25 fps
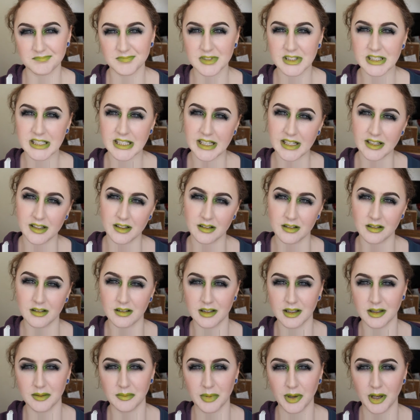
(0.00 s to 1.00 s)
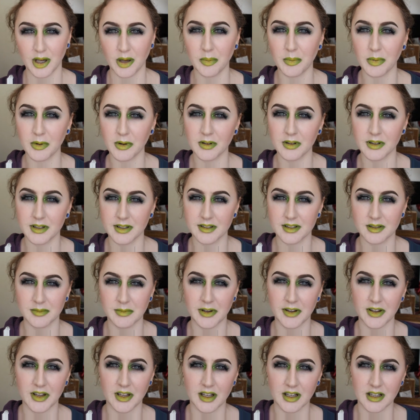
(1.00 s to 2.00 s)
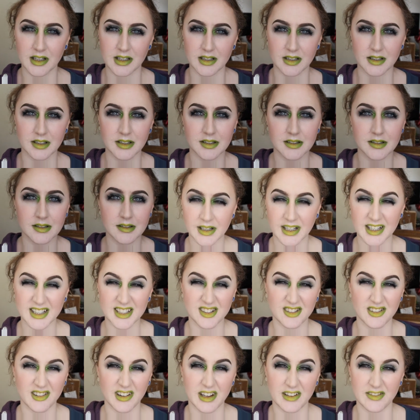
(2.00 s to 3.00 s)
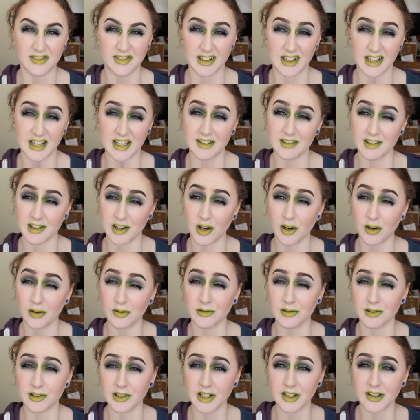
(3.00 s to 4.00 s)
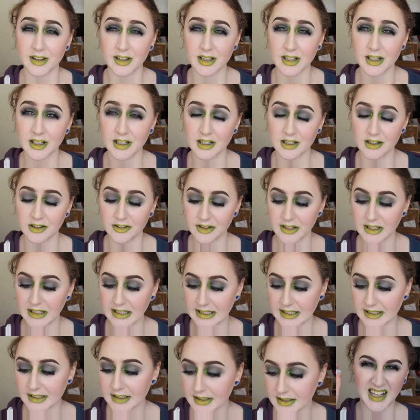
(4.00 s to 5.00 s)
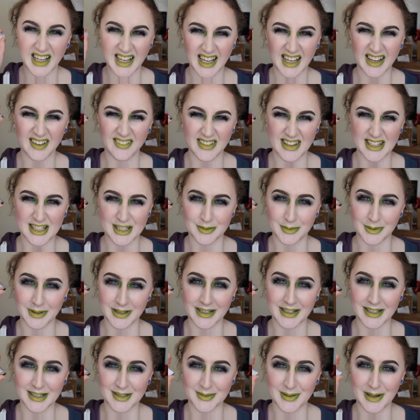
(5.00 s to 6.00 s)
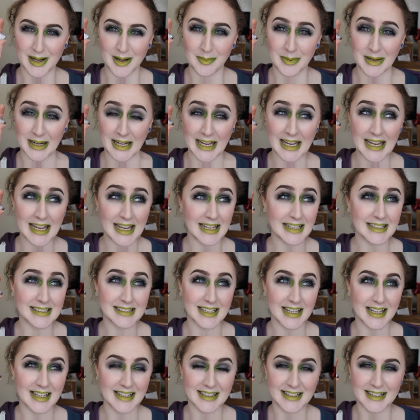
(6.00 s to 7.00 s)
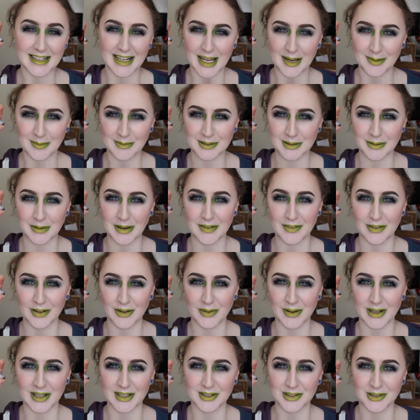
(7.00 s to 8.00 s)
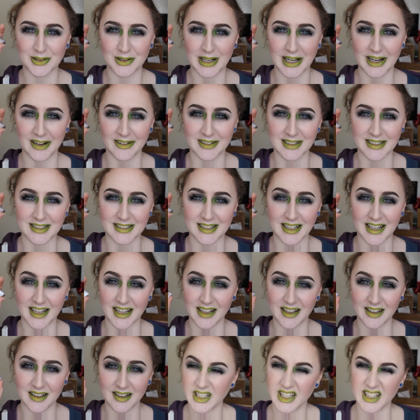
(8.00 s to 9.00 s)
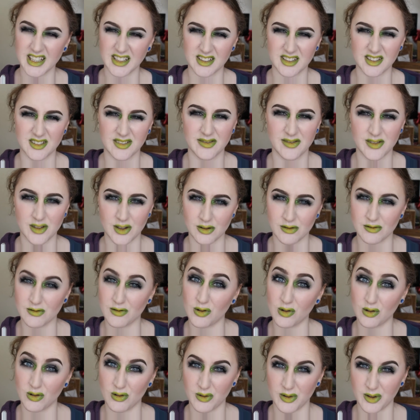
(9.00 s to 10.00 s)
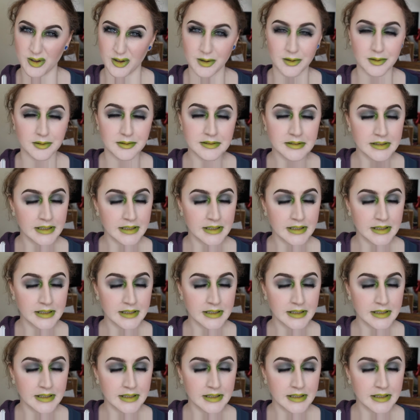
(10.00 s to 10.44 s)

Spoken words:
teal and purple and some other colours. It's great for layering over another colour on the lid. I have this one as well, but I hate saying the name because I'm never quite sure how to say it. It's Furore though,